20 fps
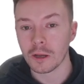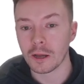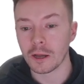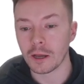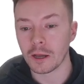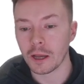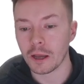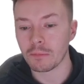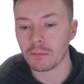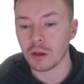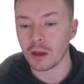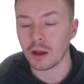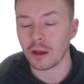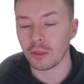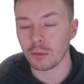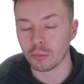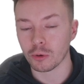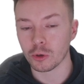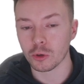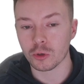
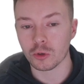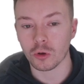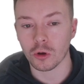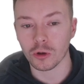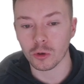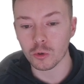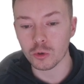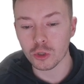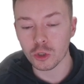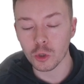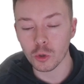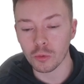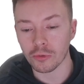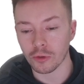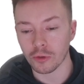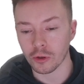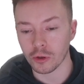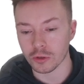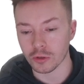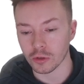And the blue triangle is two
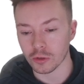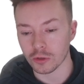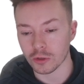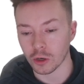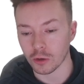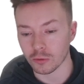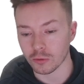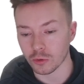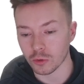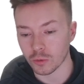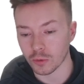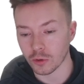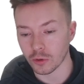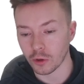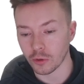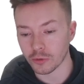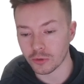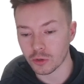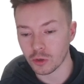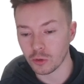thirds of the total. So we've
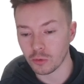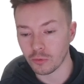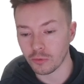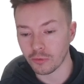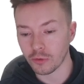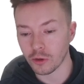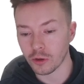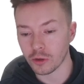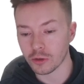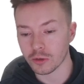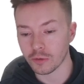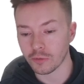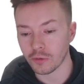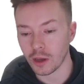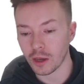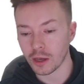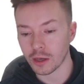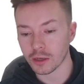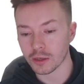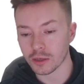got two thirds of
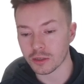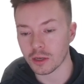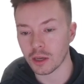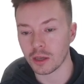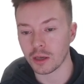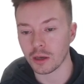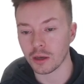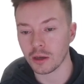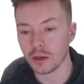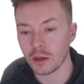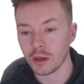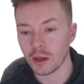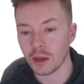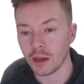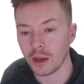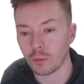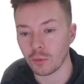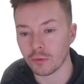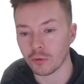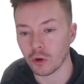x here
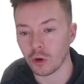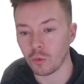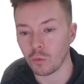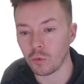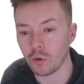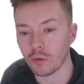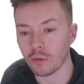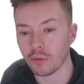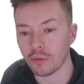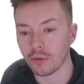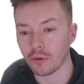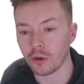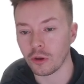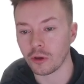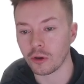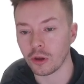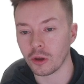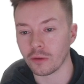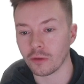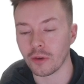and we've got one
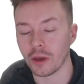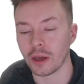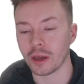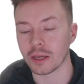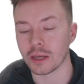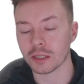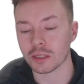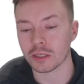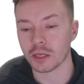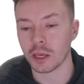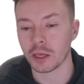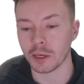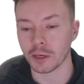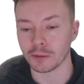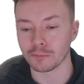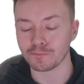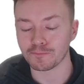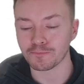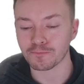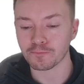third of x
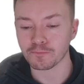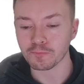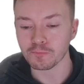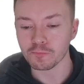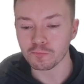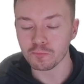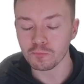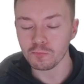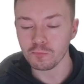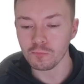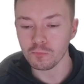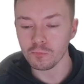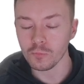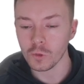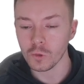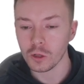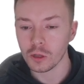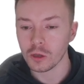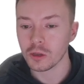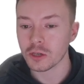here.
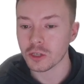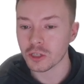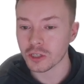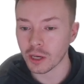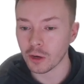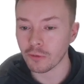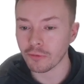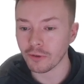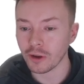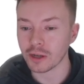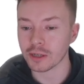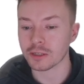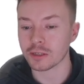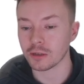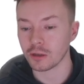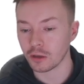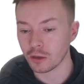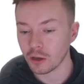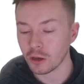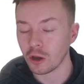Scale
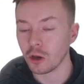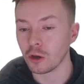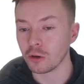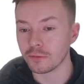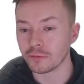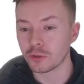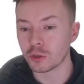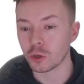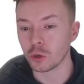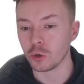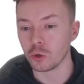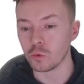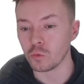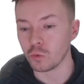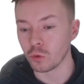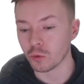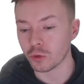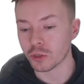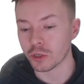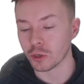factor of 2
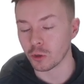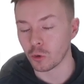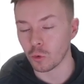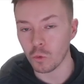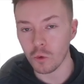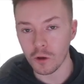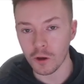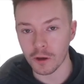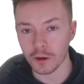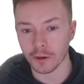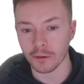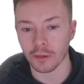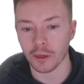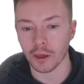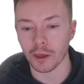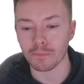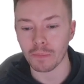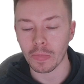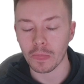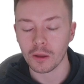will still work
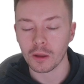there.